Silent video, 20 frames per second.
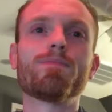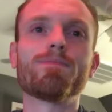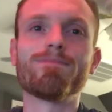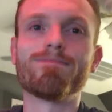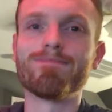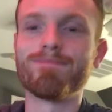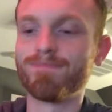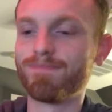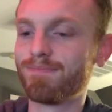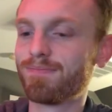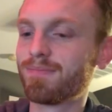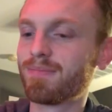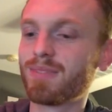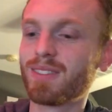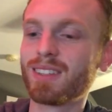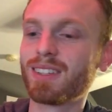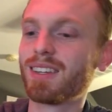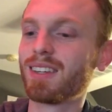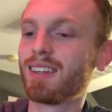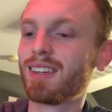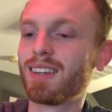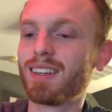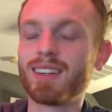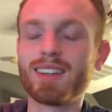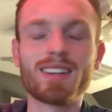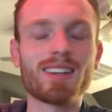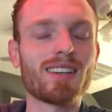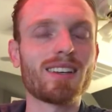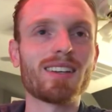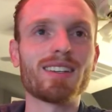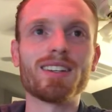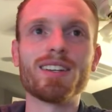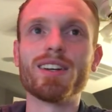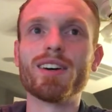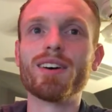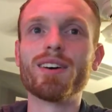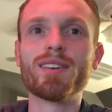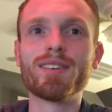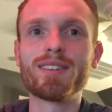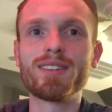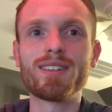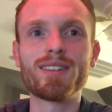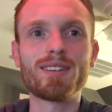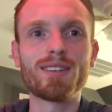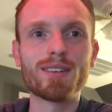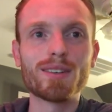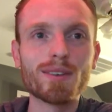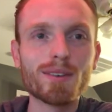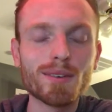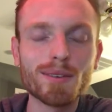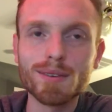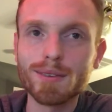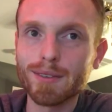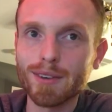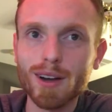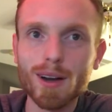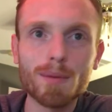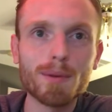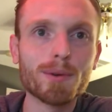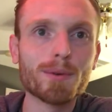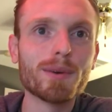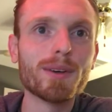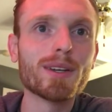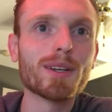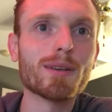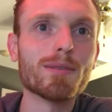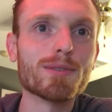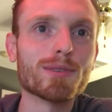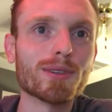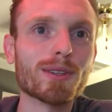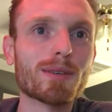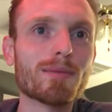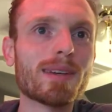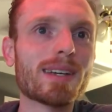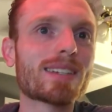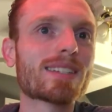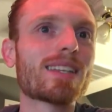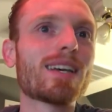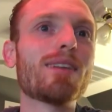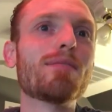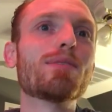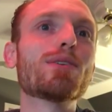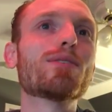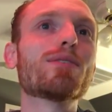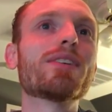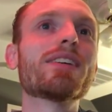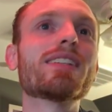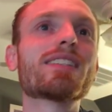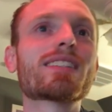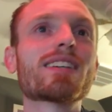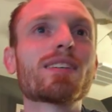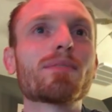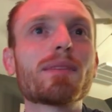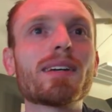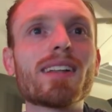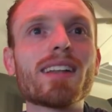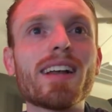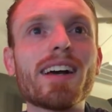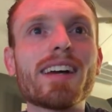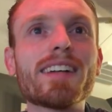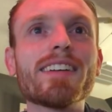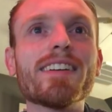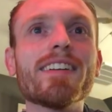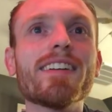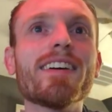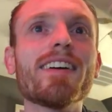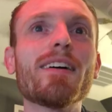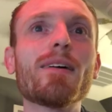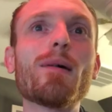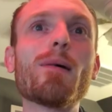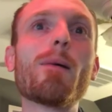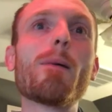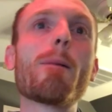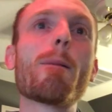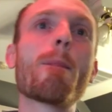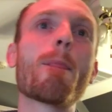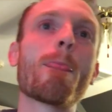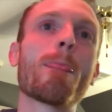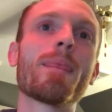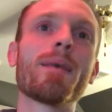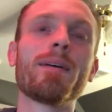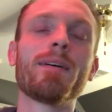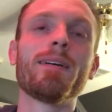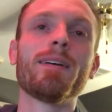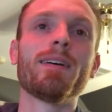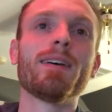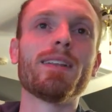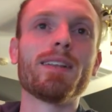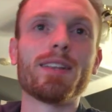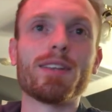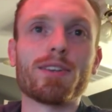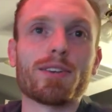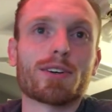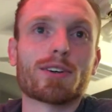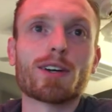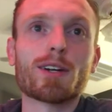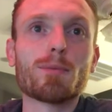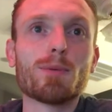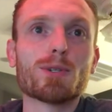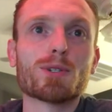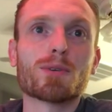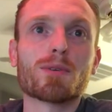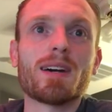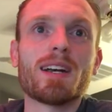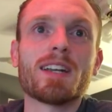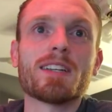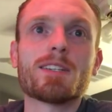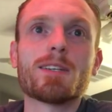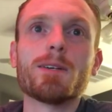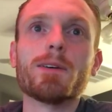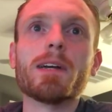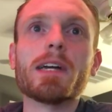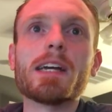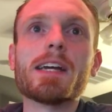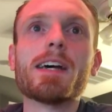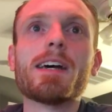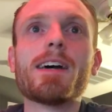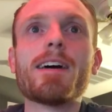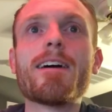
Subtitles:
You know, Robin Williams really makes that movie. It's going to be Aladdin. The Incredibles or Ratatouille?